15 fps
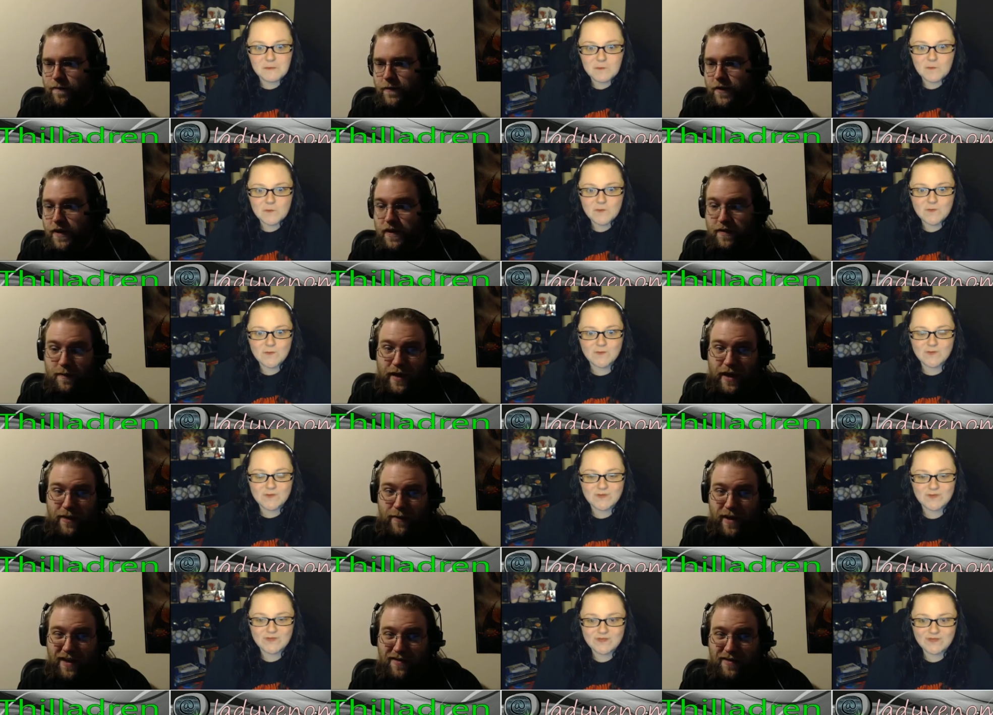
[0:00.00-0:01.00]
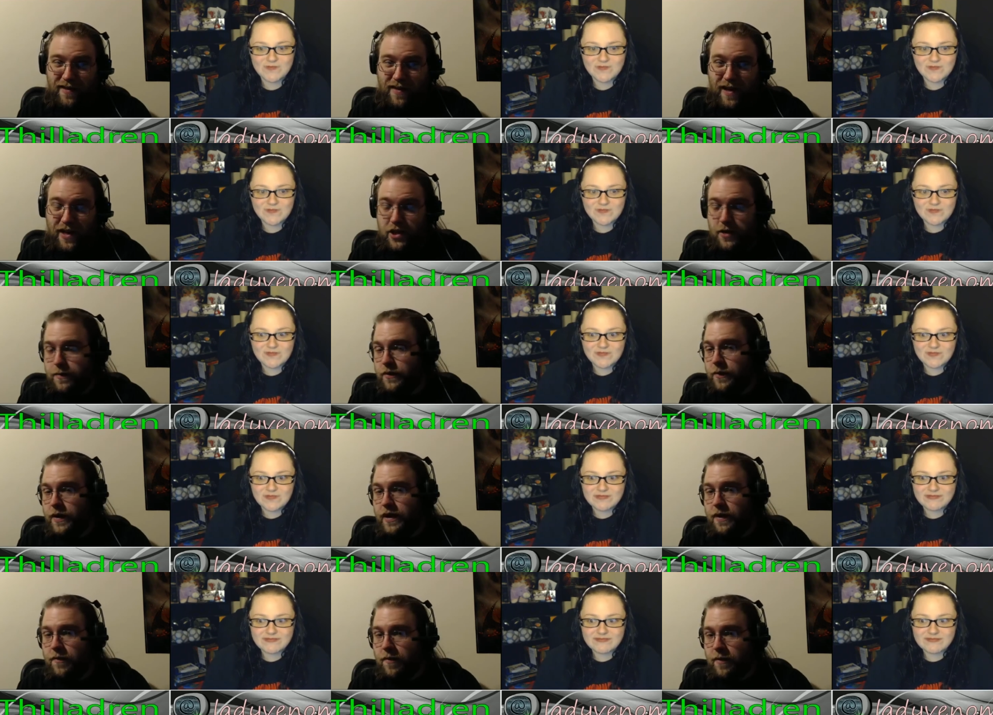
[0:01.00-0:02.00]
Speaker 1: think some kind of reconciliation
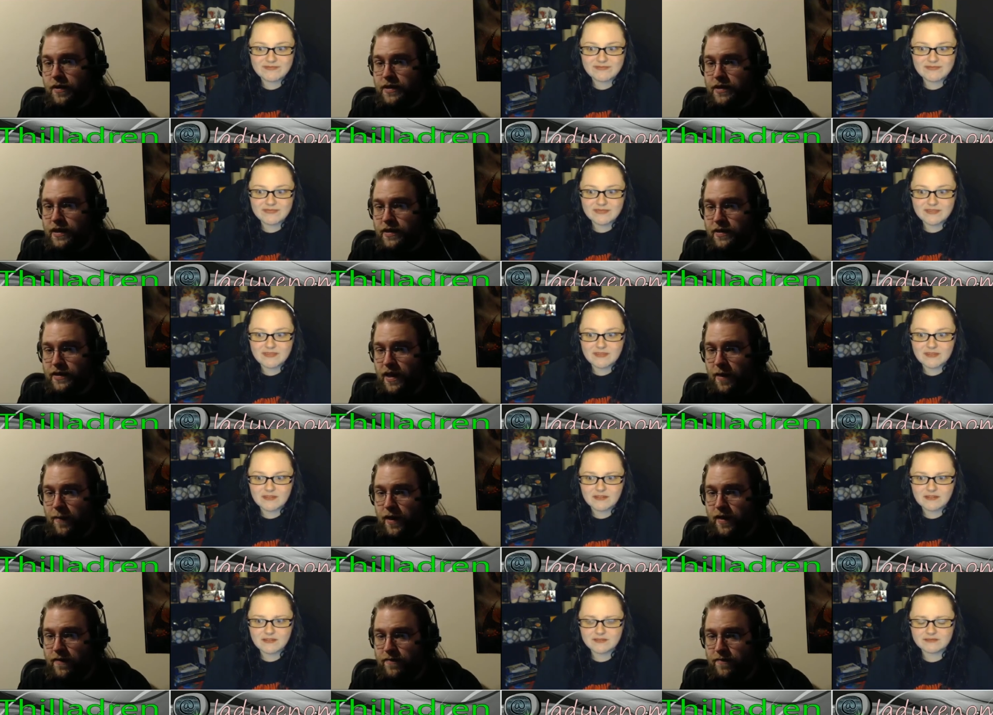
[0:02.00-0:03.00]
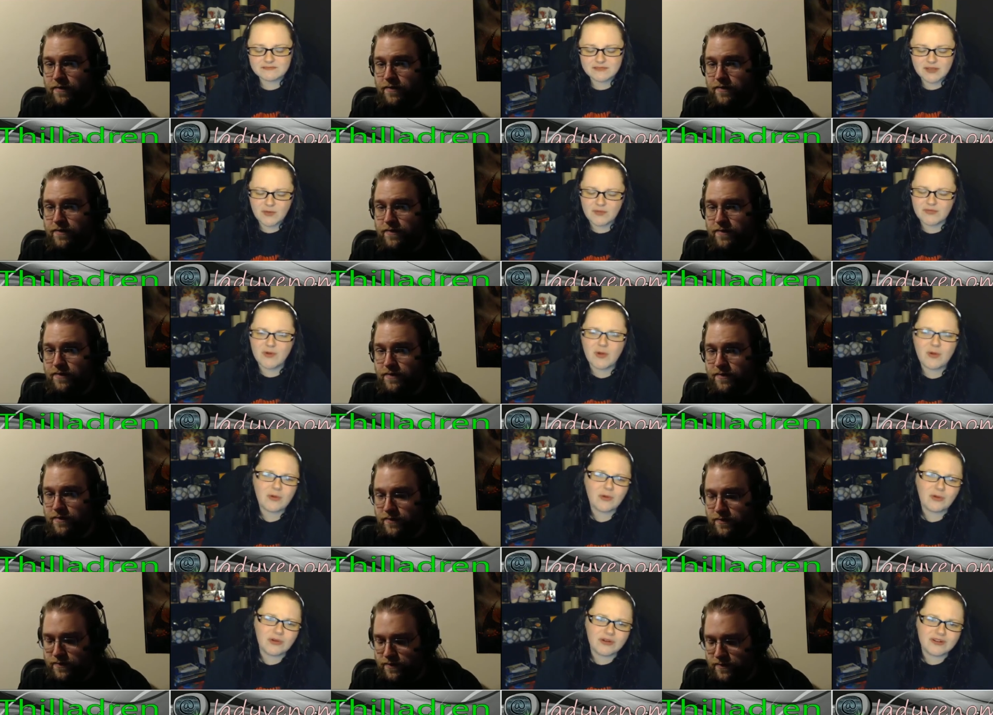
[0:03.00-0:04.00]
between him and Marcel is coming.
Speaker 2: Oh, of
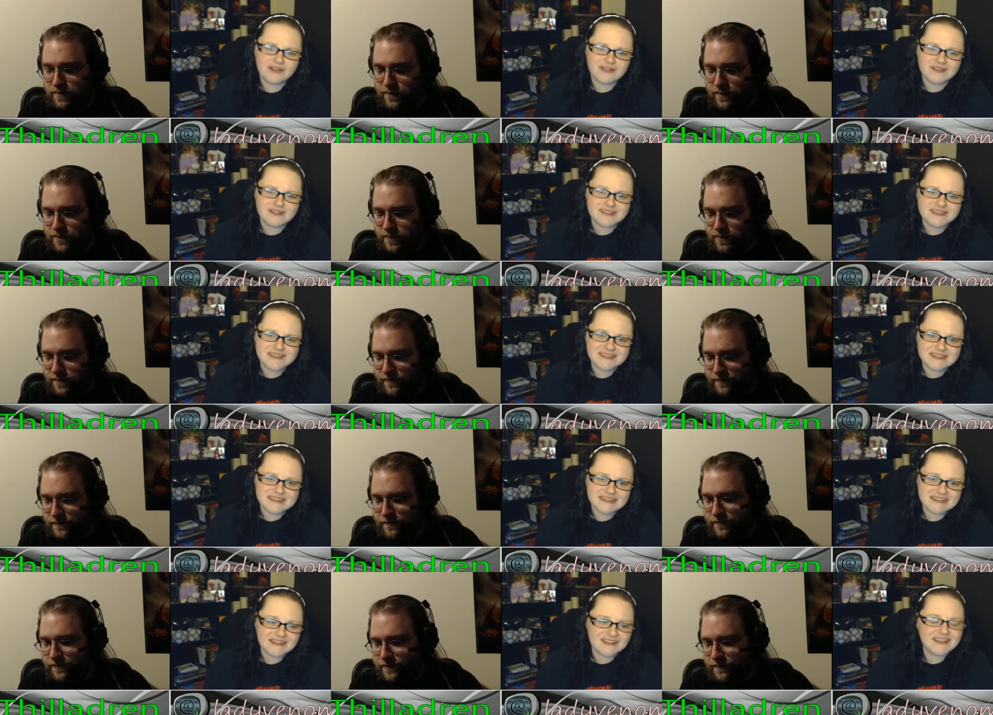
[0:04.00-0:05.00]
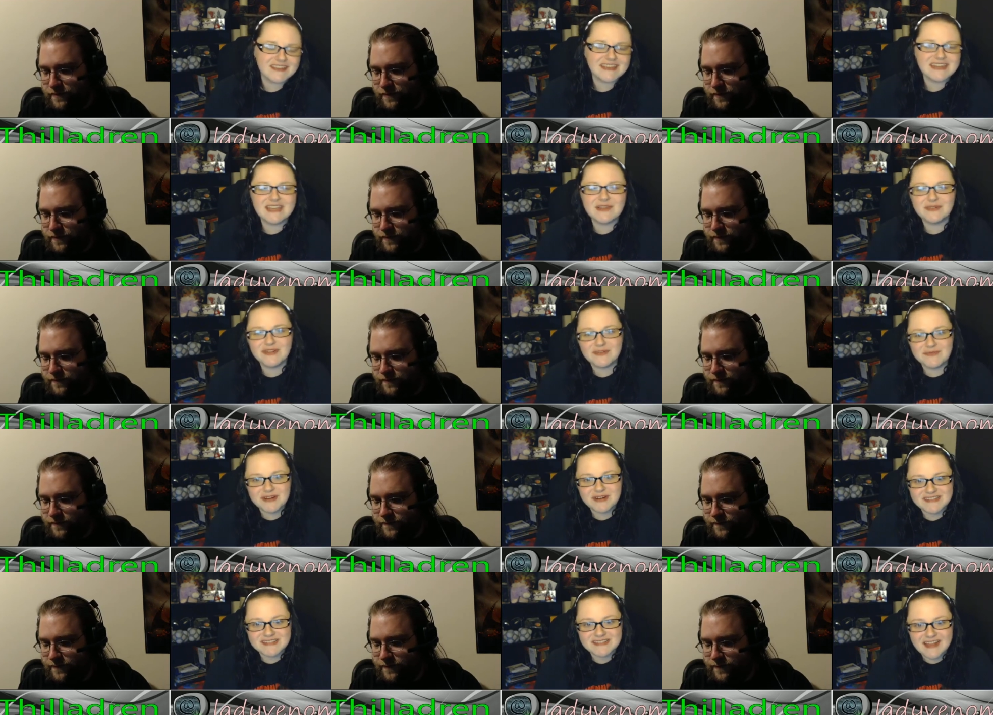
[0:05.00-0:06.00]
course. They're not going to get rid of
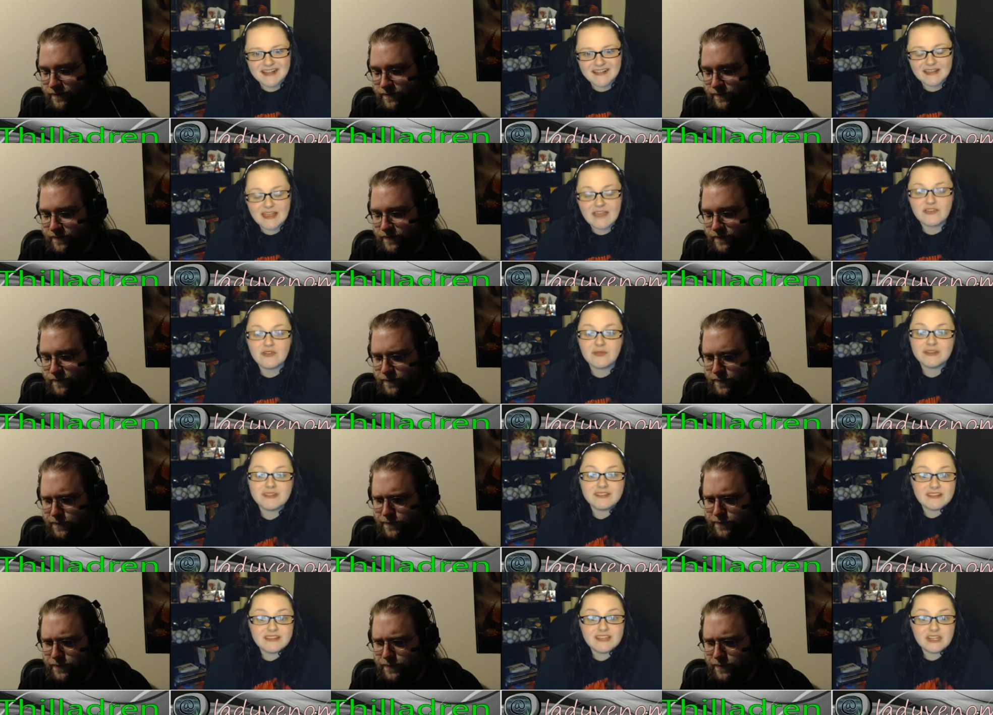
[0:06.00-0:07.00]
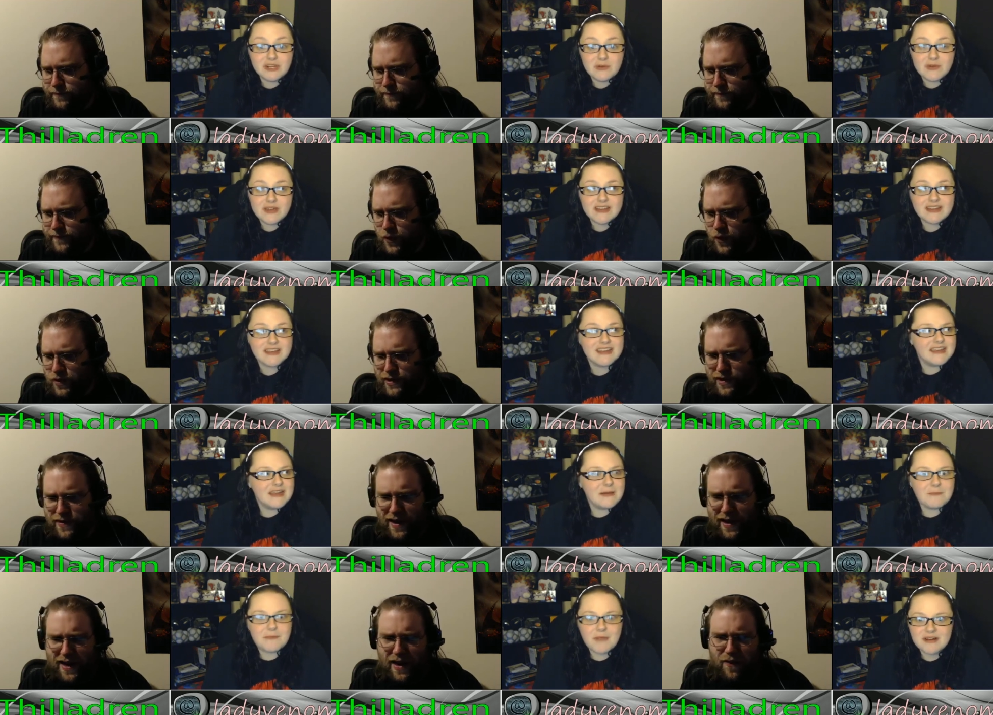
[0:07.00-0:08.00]
Marcel. Everyone, you know what?
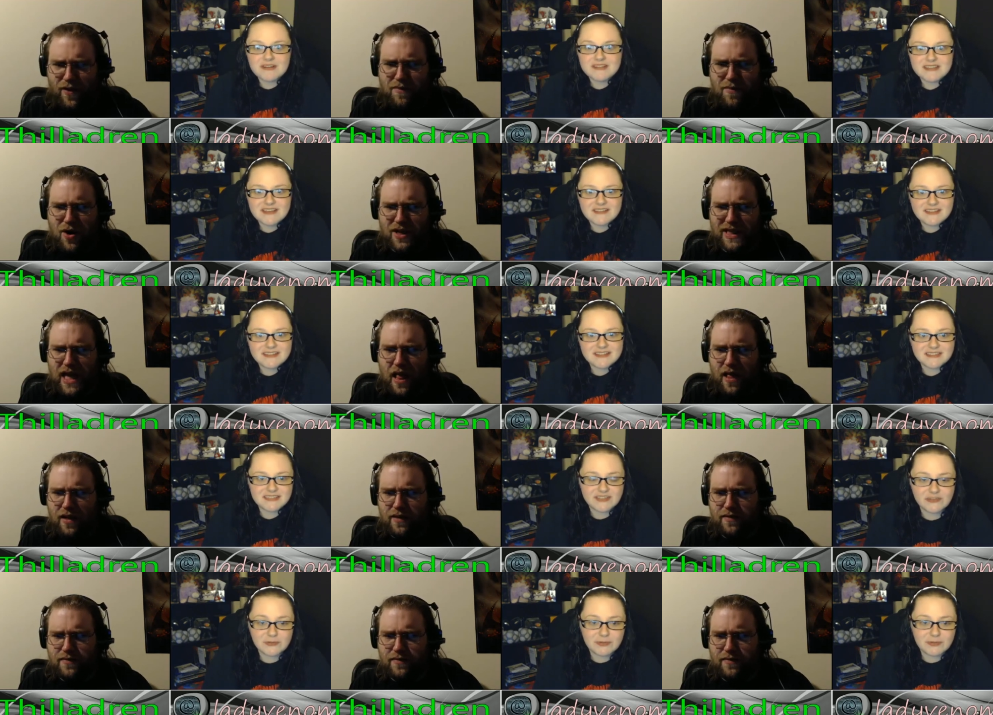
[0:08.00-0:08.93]
Marcel is a lovable